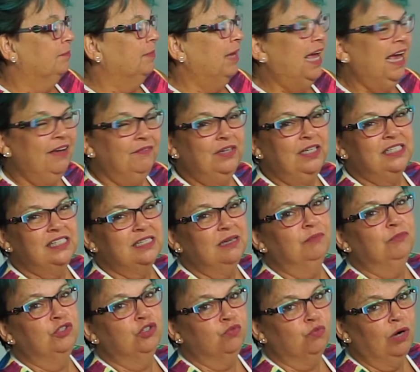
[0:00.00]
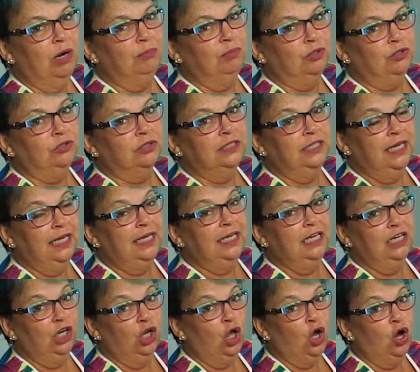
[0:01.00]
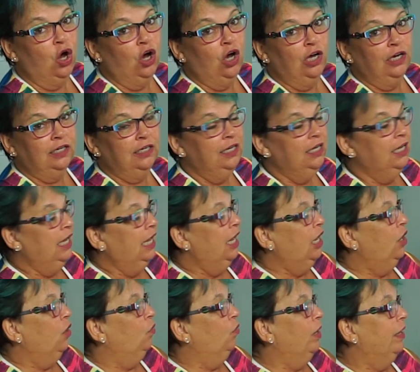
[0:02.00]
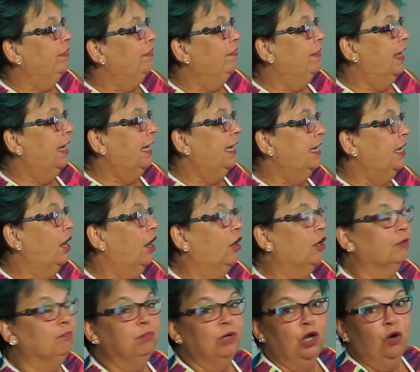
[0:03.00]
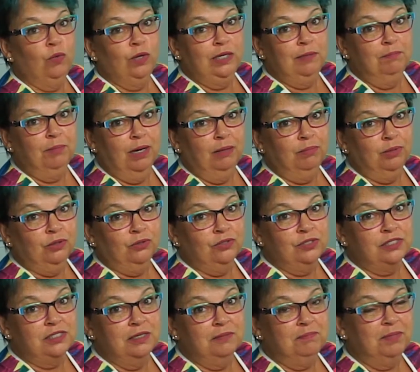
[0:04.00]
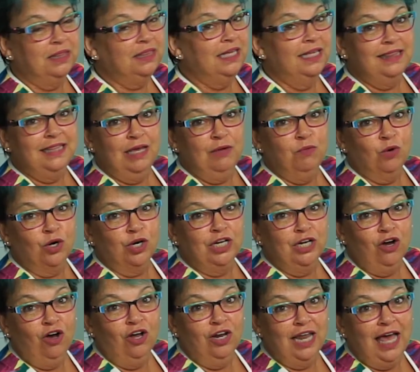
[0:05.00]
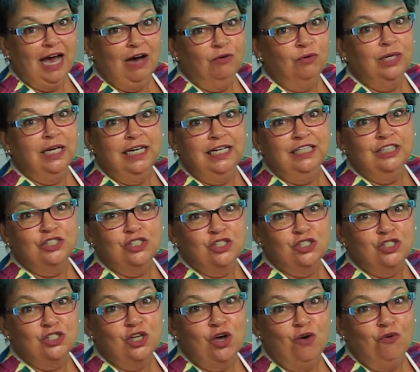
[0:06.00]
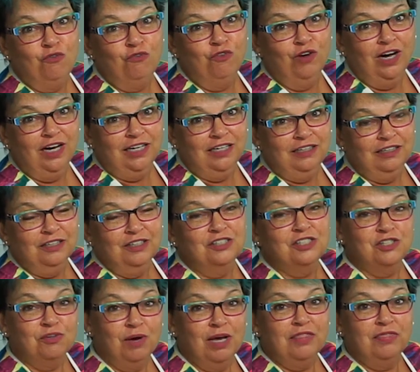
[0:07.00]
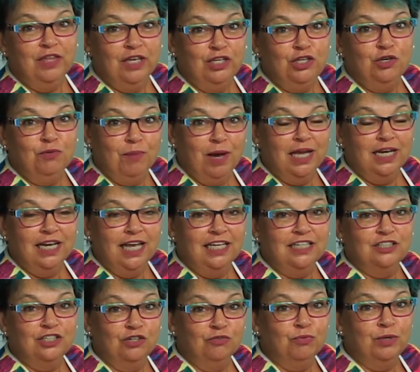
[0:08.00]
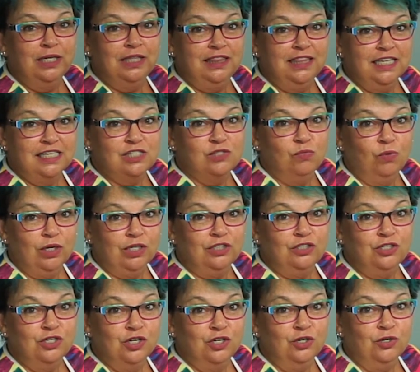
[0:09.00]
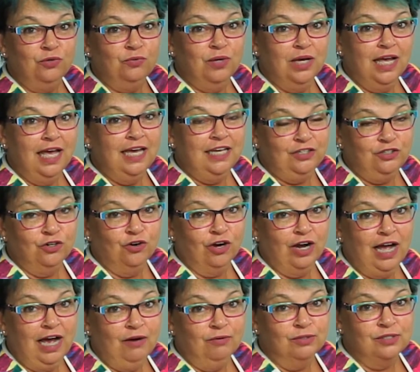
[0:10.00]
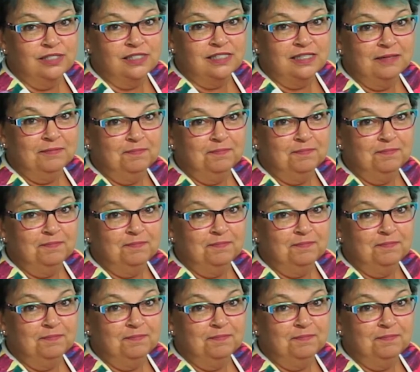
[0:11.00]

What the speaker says: having some trouble getting along when they are blowing bubbles. But then they work it all out and it's so fun. So I think you might like to read this one too at your house.